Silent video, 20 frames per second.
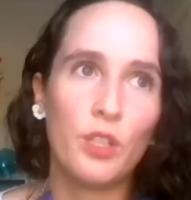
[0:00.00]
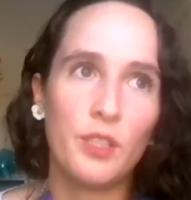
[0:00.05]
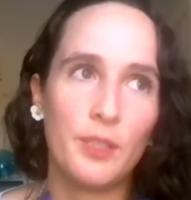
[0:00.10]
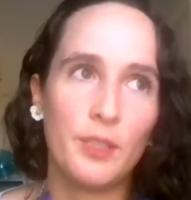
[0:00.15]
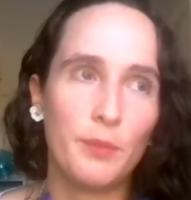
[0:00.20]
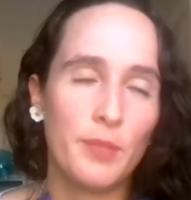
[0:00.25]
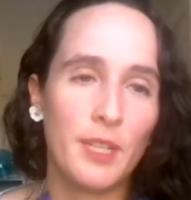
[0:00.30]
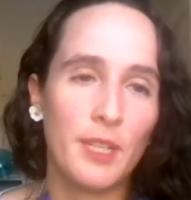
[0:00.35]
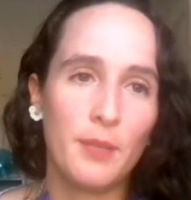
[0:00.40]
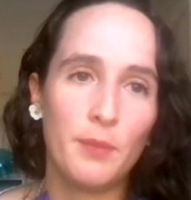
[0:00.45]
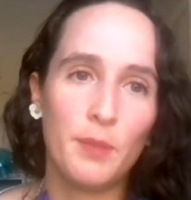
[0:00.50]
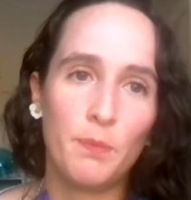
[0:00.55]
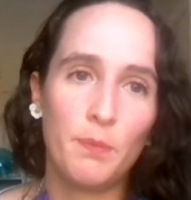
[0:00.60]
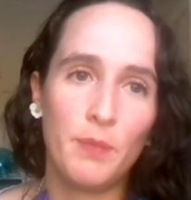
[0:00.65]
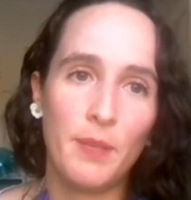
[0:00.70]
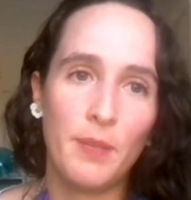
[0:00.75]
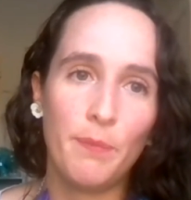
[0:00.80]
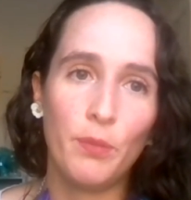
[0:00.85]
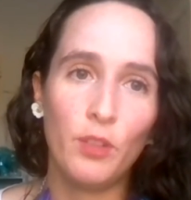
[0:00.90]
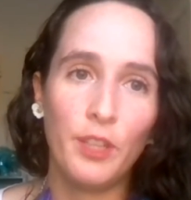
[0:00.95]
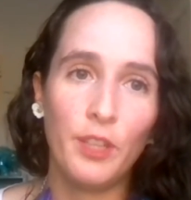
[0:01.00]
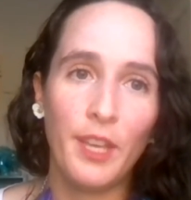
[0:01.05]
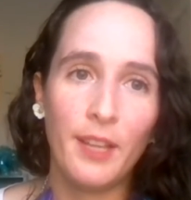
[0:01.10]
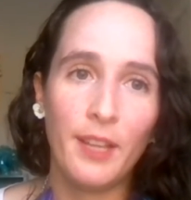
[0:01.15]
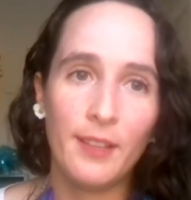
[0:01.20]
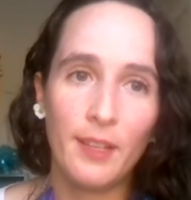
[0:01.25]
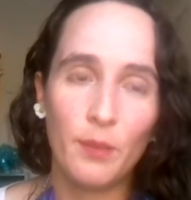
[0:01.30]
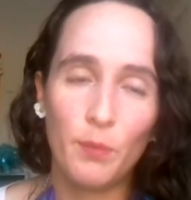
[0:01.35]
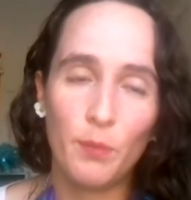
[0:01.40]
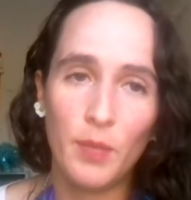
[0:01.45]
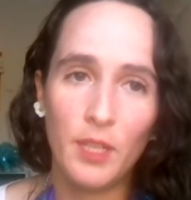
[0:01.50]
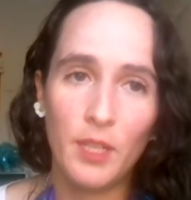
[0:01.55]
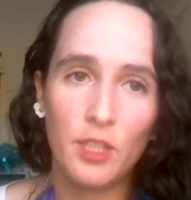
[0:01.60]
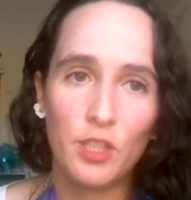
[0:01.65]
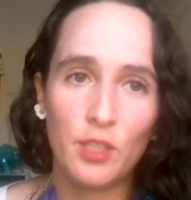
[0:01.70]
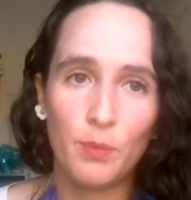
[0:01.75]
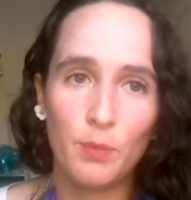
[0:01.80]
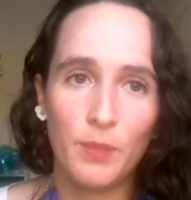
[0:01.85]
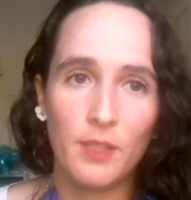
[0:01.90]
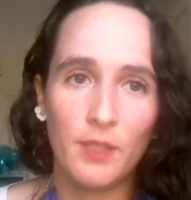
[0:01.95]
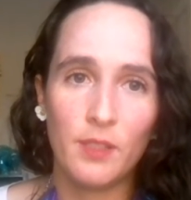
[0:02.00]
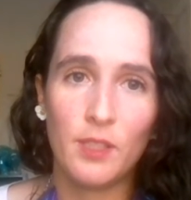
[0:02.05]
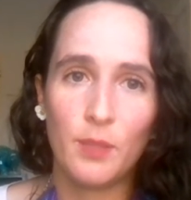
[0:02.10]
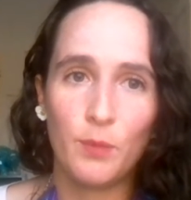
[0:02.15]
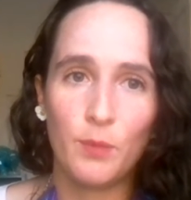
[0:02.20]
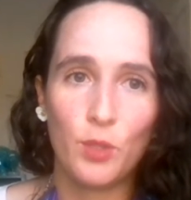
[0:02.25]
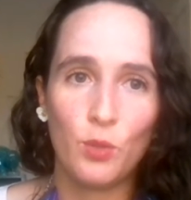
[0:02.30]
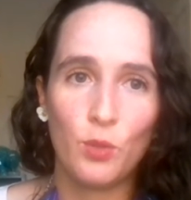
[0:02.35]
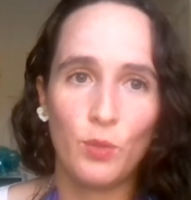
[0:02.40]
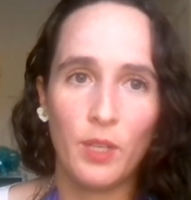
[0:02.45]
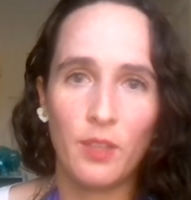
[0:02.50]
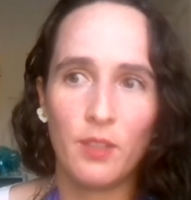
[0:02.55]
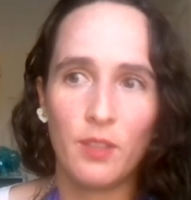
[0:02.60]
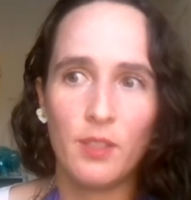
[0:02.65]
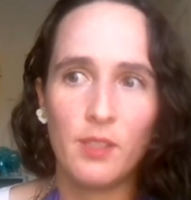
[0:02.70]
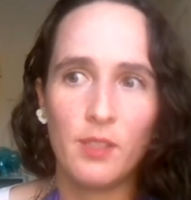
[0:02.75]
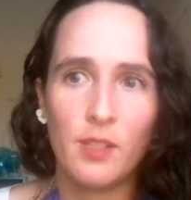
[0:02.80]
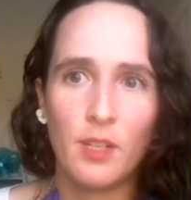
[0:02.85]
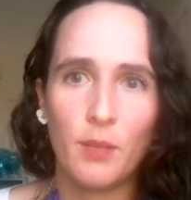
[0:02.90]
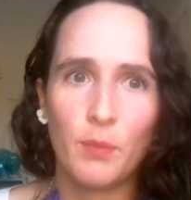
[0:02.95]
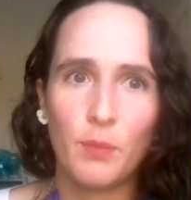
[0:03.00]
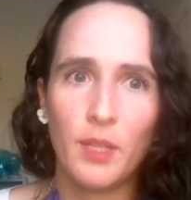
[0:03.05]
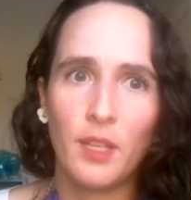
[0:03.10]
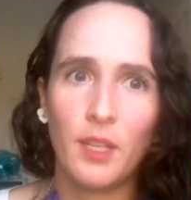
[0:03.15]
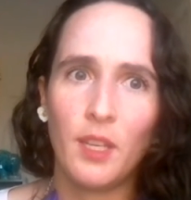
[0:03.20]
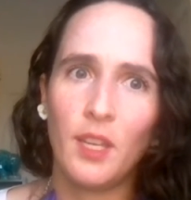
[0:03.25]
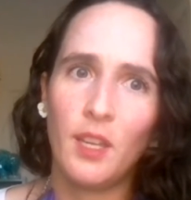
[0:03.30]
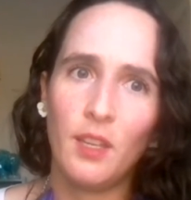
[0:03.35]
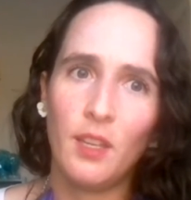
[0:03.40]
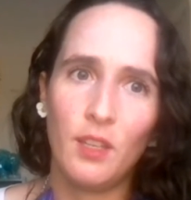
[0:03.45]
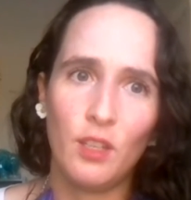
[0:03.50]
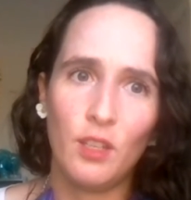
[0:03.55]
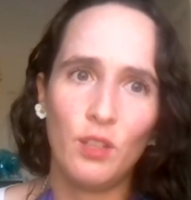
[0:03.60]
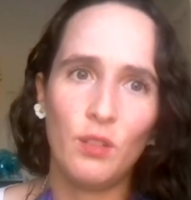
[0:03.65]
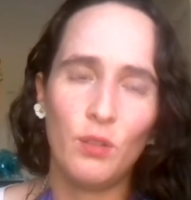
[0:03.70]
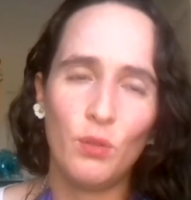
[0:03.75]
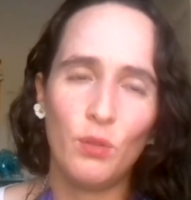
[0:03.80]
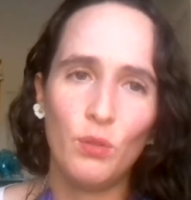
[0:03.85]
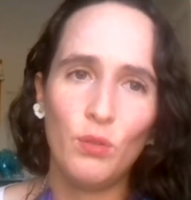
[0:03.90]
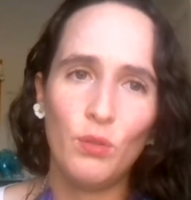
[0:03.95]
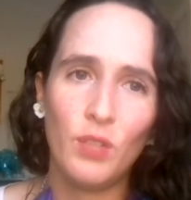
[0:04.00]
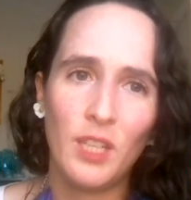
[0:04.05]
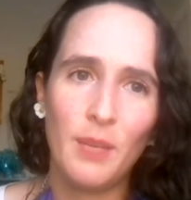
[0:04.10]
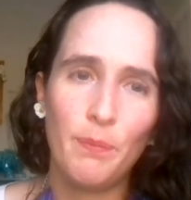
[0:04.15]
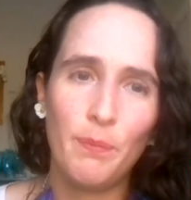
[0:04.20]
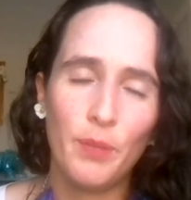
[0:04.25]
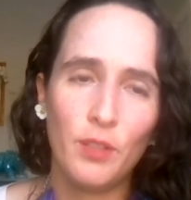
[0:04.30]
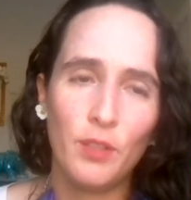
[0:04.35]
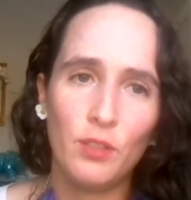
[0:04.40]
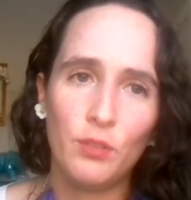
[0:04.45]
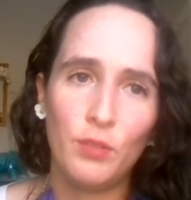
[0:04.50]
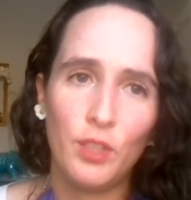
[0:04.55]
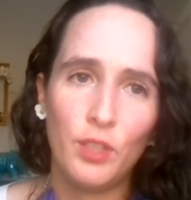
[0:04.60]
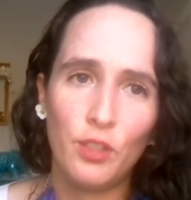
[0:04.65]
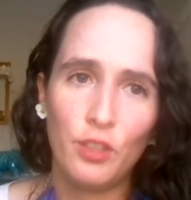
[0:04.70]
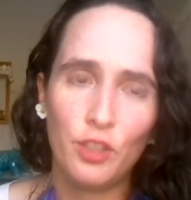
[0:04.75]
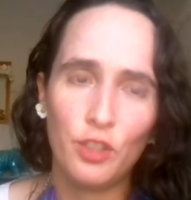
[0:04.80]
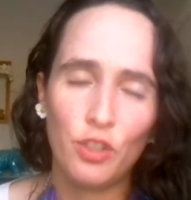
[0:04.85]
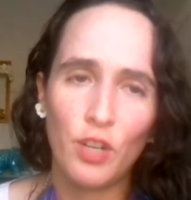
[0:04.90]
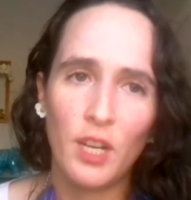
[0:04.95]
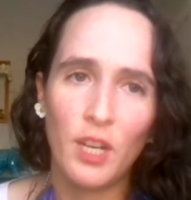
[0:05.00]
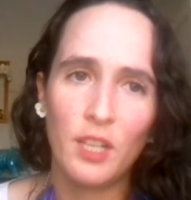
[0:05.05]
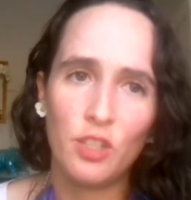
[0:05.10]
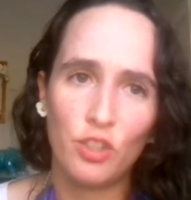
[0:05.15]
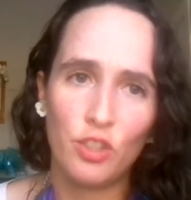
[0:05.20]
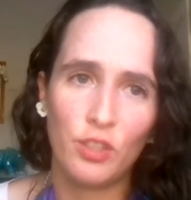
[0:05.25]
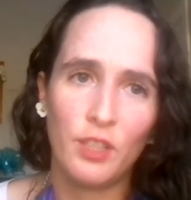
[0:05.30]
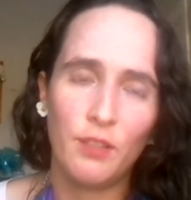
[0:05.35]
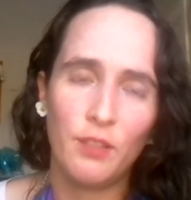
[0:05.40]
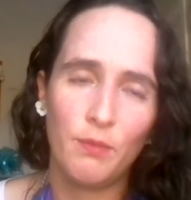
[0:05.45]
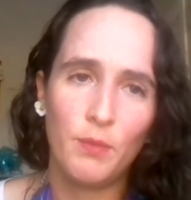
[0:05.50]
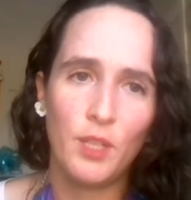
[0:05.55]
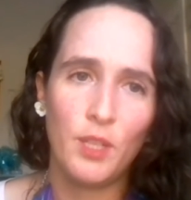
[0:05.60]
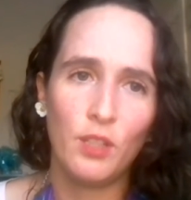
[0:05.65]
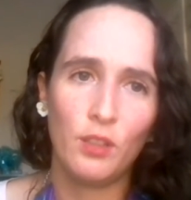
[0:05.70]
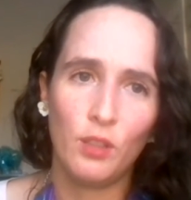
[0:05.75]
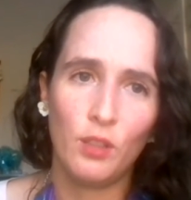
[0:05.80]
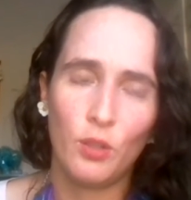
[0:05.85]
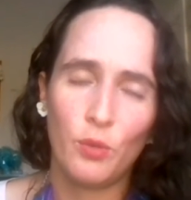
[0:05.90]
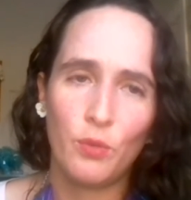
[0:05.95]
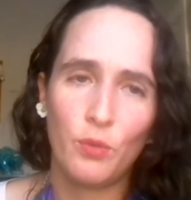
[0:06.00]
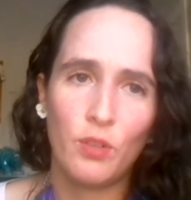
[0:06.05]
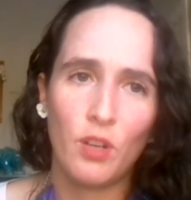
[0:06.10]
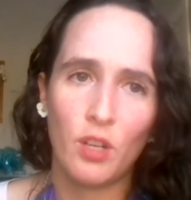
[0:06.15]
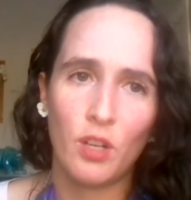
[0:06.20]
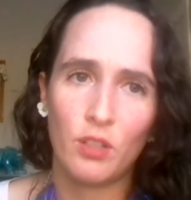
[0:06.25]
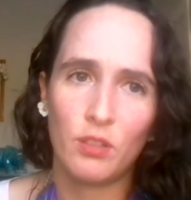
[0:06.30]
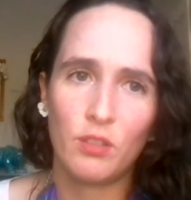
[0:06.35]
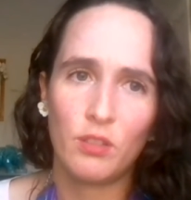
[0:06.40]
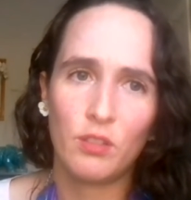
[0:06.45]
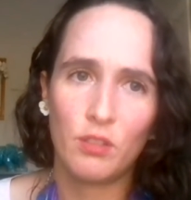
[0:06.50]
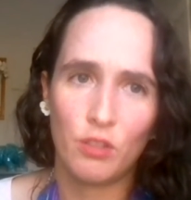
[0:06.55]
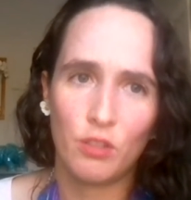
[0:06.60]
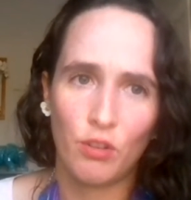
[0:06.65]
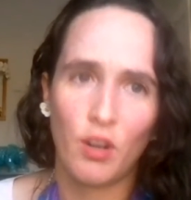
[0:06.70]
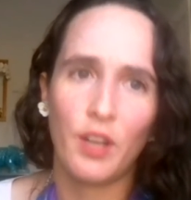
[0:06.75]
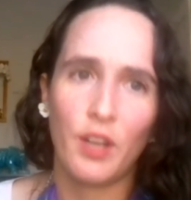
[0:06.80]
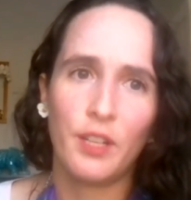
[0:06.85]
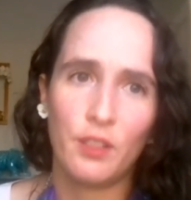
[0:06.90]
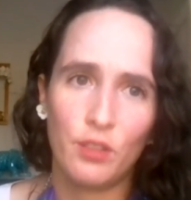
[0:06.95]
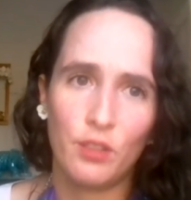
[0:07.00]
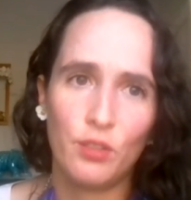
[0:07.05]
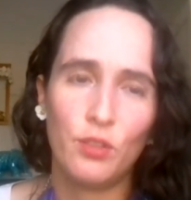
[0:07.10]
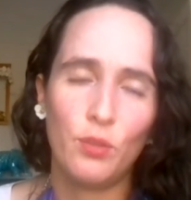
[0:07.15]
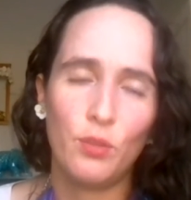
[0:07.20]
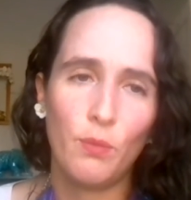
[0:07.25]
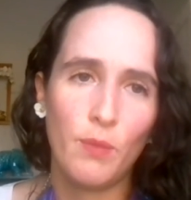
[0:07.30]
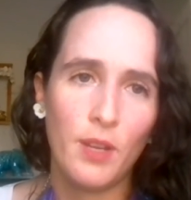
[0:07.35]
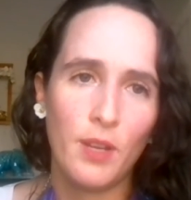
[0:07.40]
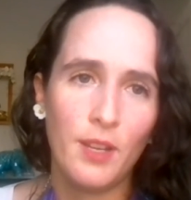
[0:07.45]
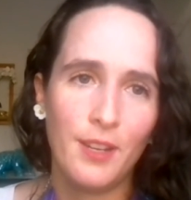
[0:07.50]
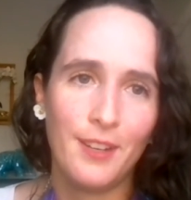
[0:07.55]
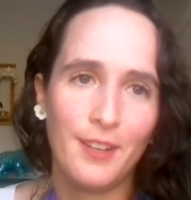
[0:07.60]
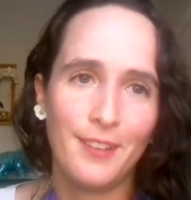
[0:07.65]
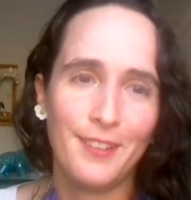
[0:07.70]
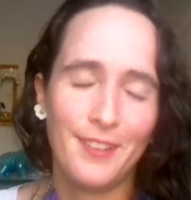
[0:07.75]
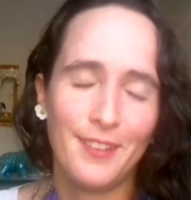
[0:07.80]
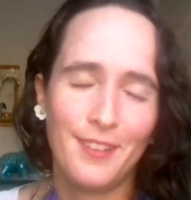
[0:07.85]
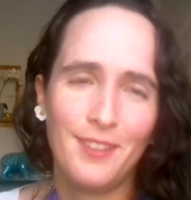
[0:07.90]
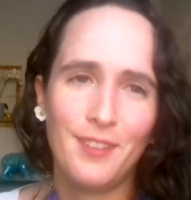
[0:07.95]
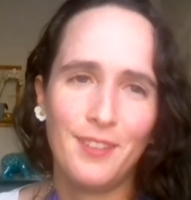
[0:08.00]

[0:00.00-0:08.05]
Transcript: sometimes people yell at me just because I'm doing this, and I'm like, hey, you keep on doing your trash, leave me alone, not trying to do mine.